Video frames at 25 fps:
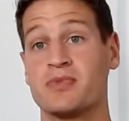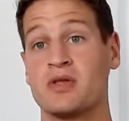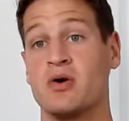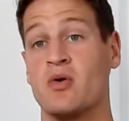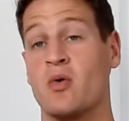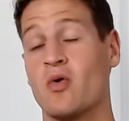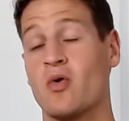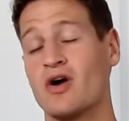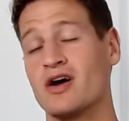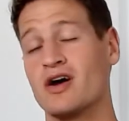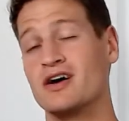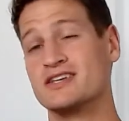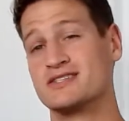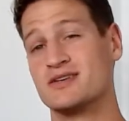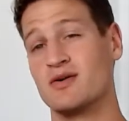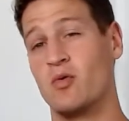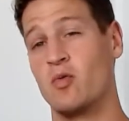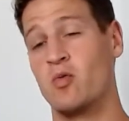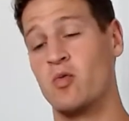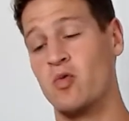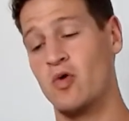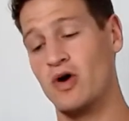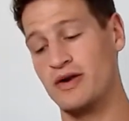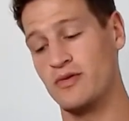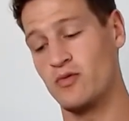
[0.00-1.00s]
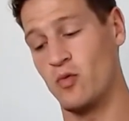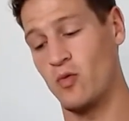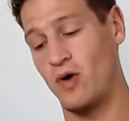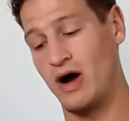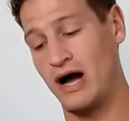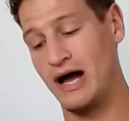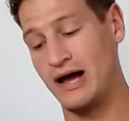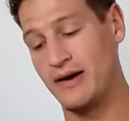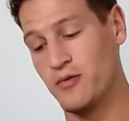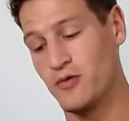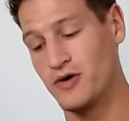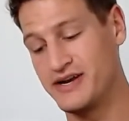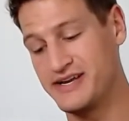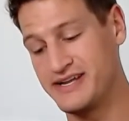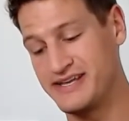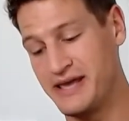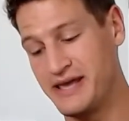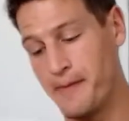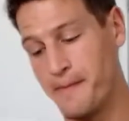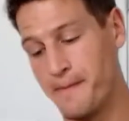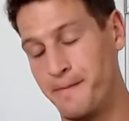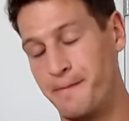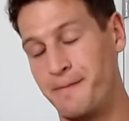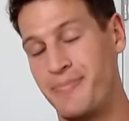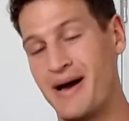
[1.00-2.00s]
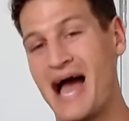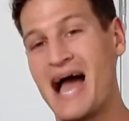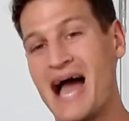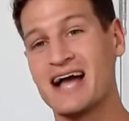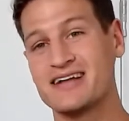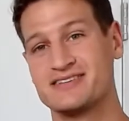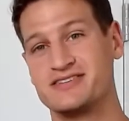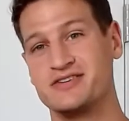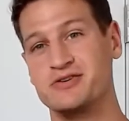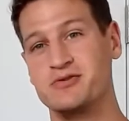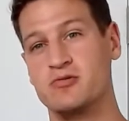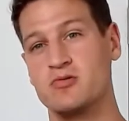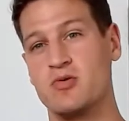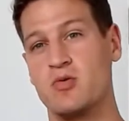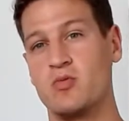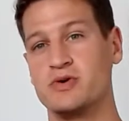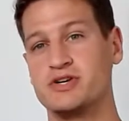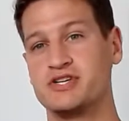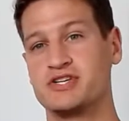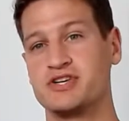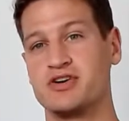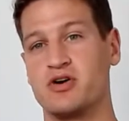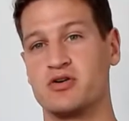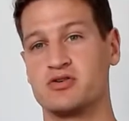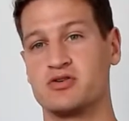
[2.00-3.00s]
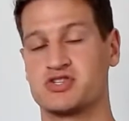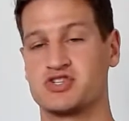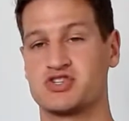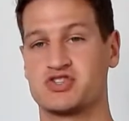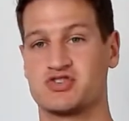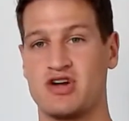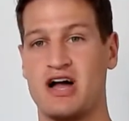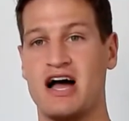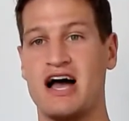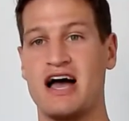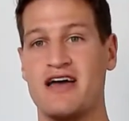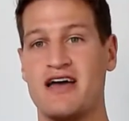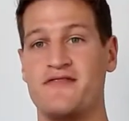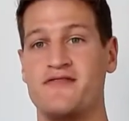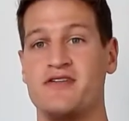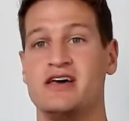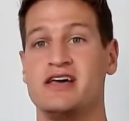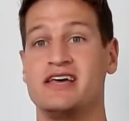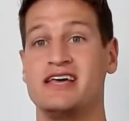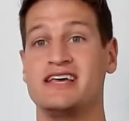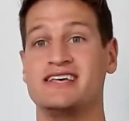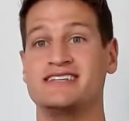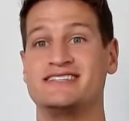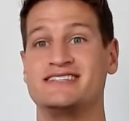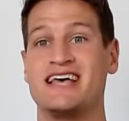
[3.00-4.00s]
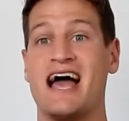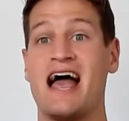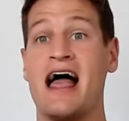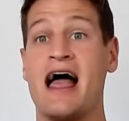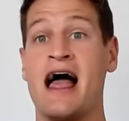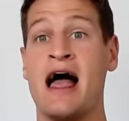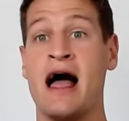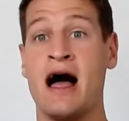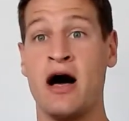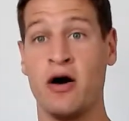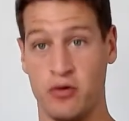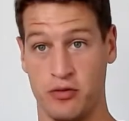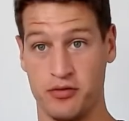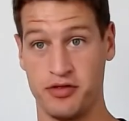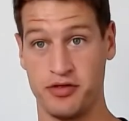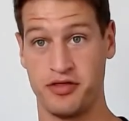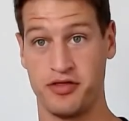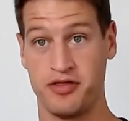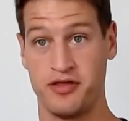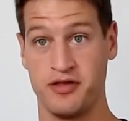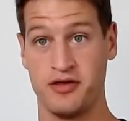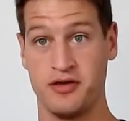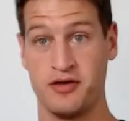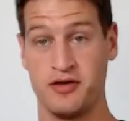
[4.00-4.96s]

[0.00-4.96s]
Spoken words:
Whereas what I want to get back to and what we should all strive is health.